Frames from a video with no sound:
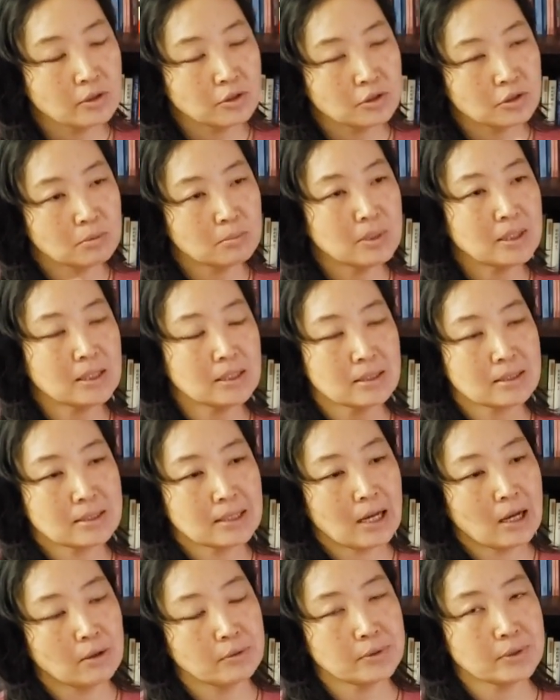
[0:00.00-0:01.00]
To me, it
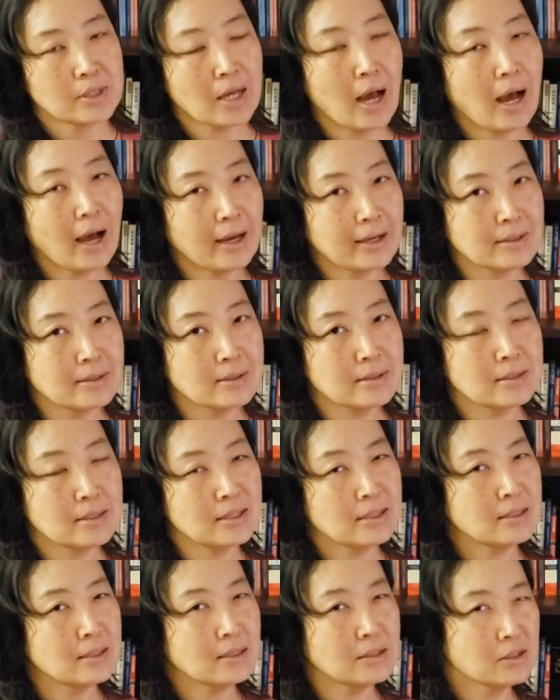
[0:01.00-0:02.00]
sounds
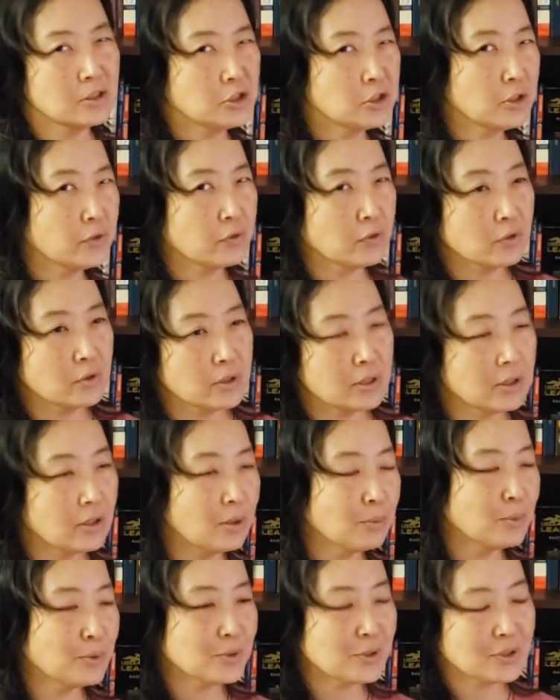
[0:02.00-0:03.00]
icy and shivery,
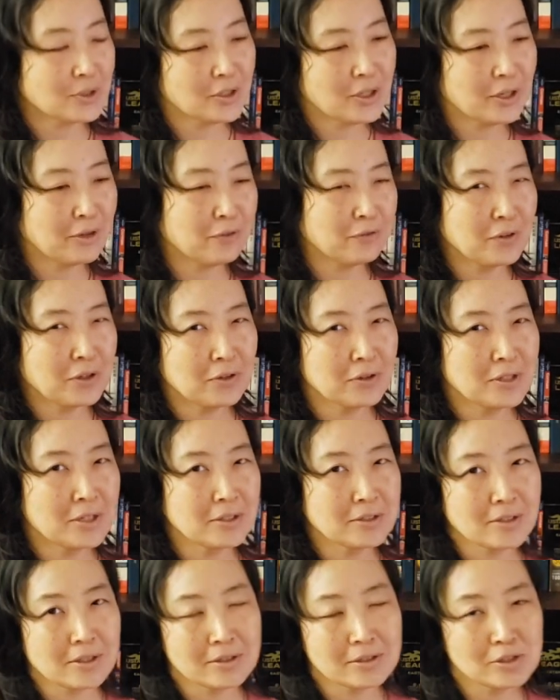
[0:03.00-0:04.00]
almost like
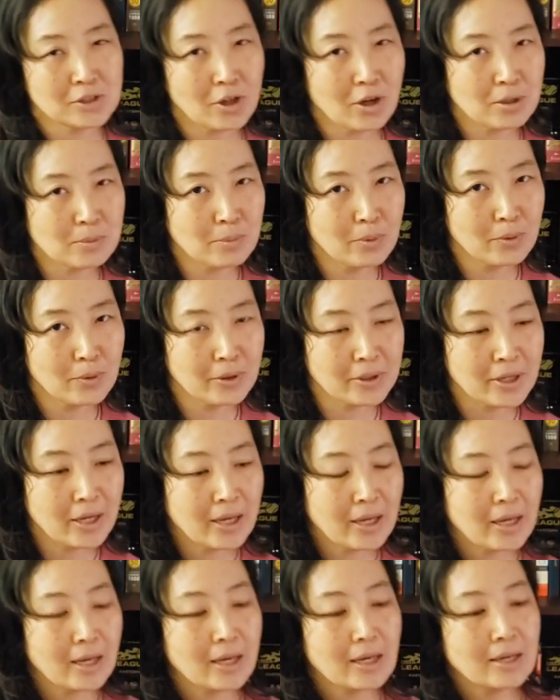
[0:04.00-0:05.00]
fingernails on a chalkboard.
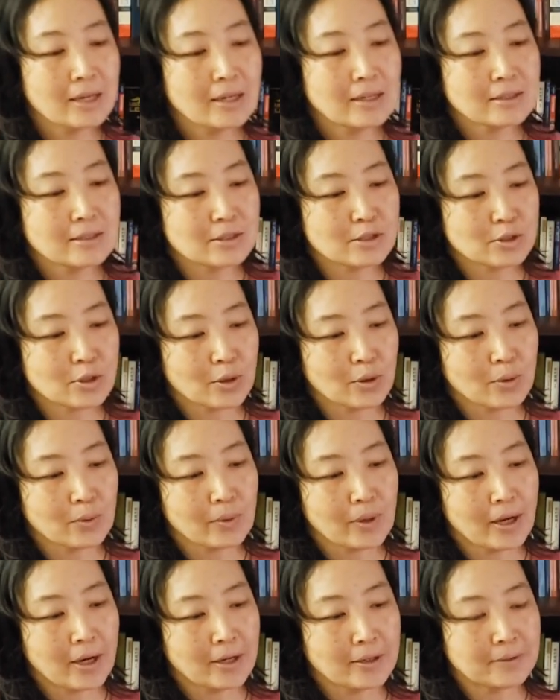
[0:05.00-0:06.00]
So